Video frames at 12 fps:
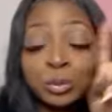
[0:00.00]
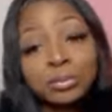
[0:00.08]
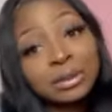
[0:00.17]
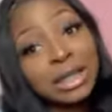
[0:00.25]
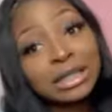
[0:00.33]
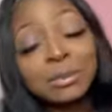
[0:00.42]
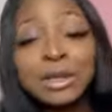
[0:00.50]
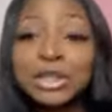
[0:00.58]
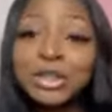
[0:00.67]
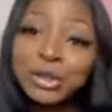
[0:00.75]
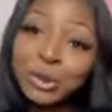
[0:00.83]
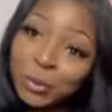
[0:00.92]
That's my
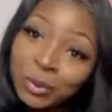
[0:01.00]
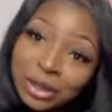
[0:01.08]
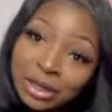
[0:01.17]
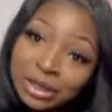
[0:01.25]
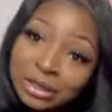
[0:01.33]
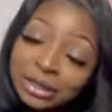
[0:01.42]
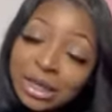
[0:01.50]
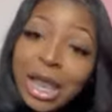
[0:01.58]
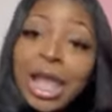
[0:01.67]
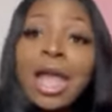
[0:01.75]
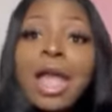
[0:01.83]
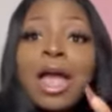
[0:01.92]
school.
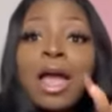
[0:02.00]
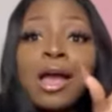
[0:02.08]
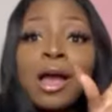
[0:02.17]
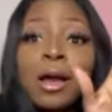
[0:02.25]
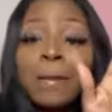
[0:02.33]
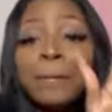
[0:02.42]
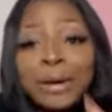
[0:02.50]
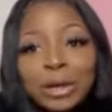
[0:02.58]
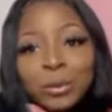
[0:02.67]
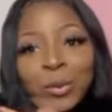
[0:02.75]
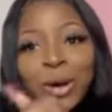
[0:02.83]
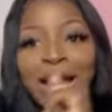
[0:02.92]
But
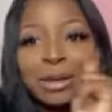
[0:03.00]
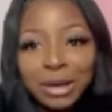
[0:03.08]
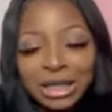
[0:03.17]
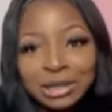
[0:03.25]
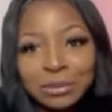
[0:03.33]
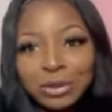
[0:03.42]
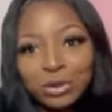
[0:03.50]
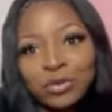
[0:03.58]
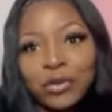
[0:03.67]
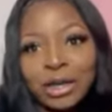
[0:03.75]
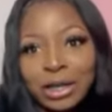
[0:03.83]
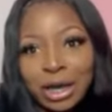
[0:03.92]
I bash in my school
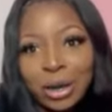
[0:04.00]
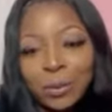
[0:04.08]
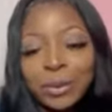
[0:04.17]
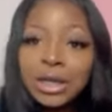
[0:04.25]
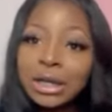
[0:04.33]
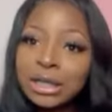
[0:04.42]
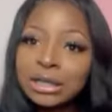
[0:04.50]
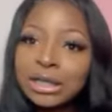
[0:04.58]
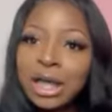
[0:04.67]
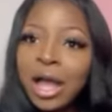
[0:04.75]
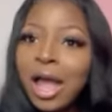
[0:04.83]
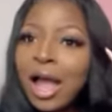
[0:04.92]
right now because
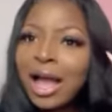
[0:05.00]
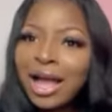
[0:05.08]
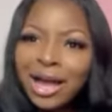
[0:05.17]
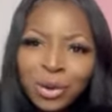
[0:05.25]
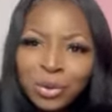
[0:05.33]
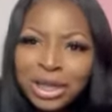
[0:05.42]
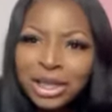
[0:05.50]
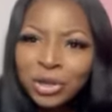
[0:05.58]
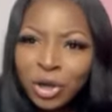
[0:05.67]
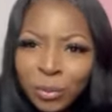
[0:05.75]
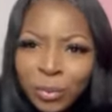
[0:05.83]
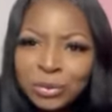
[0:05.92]
how can
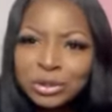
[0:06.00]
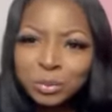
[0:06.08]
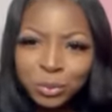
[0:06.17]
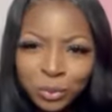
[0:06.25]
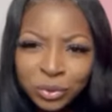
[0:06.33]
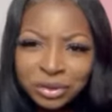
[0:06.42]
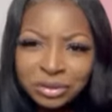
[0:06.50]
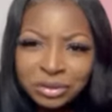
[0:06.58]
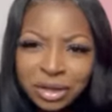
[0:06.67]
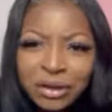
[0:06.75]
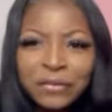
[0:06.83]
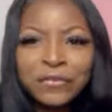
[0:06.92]
y'all postpone
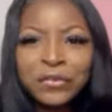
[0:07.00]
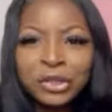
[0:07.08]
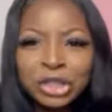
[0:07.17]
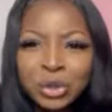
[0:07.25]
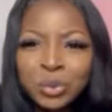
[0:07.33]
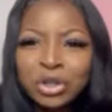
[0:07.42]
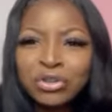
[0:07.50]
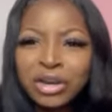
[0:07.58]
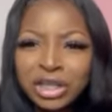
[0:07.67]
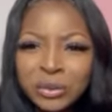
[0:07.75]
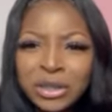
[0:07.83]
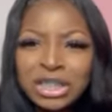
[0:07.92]
a virtual
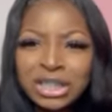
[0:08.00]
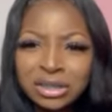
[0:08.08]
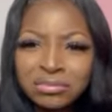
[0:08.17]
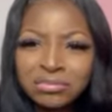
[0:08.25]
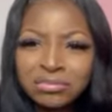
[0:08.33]
graduation?